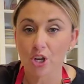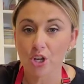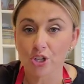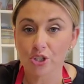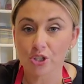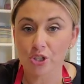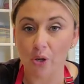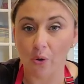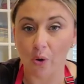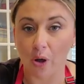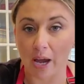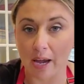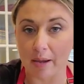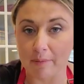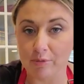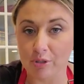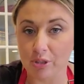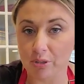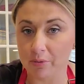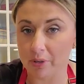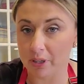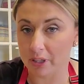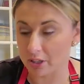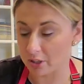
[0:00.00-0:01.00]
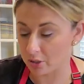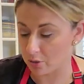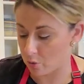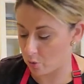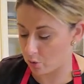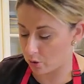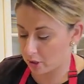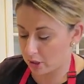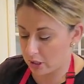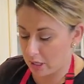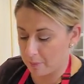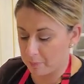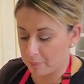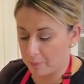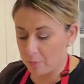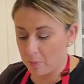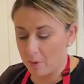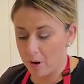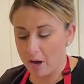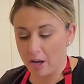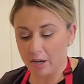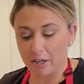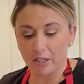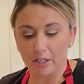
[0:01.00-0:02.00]
So I'm doing a 1/4 cup of
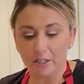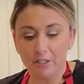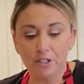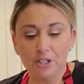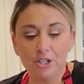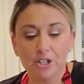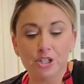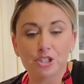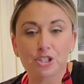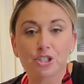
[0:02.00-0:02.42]
water